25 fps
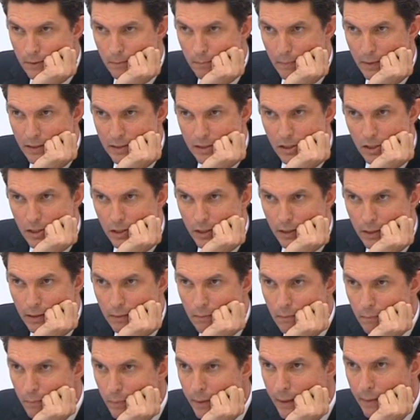messaging
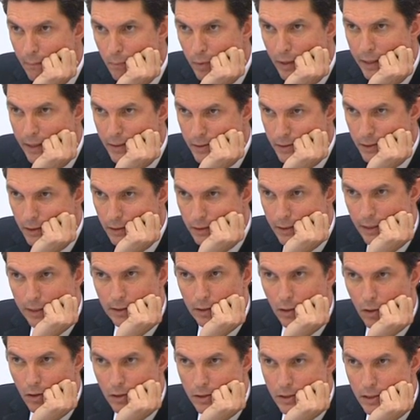and browsing
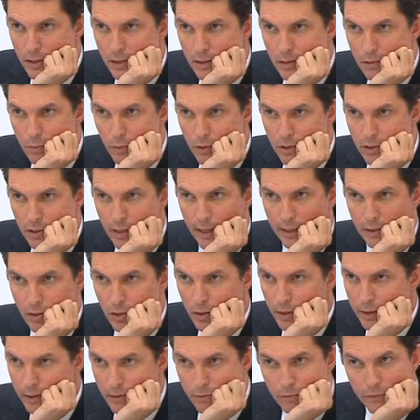technologies, which
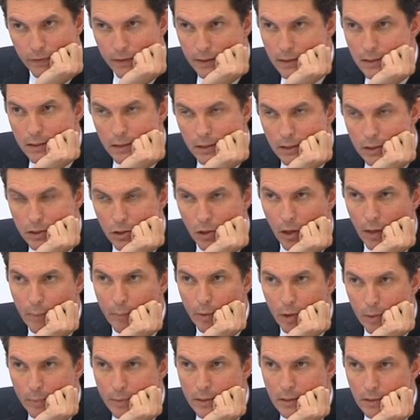actually defeats the entire
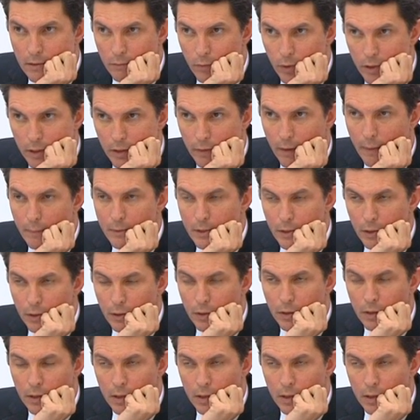purpose of what you're up to?